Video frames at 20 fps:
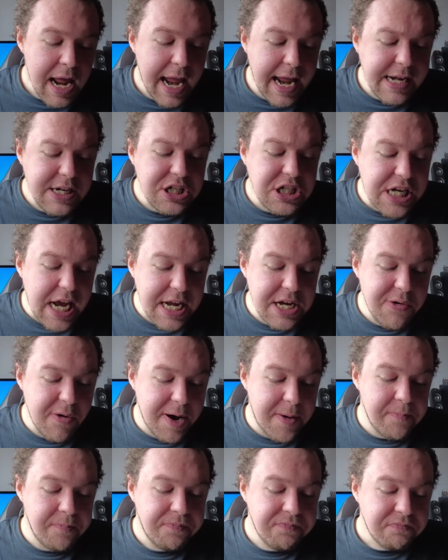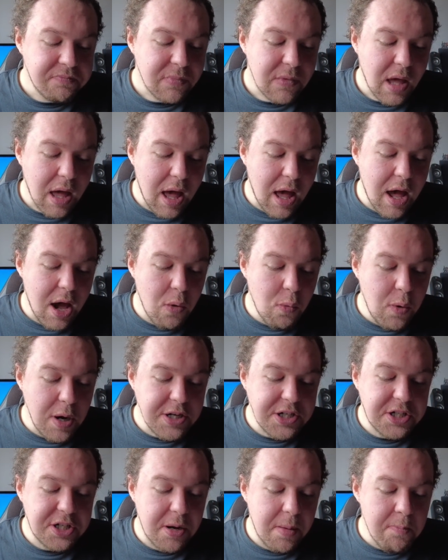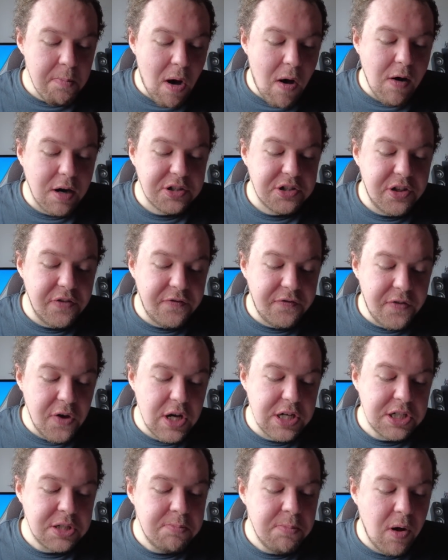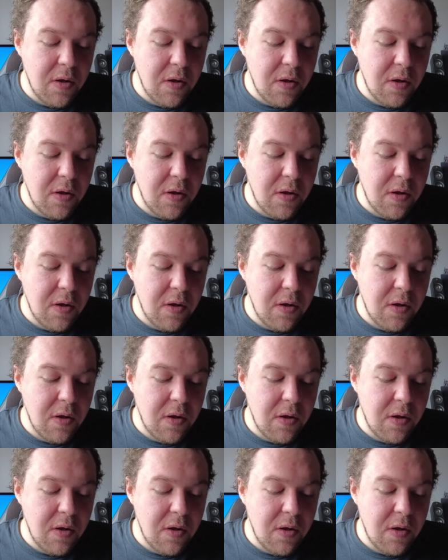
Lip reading: In January, which marked the first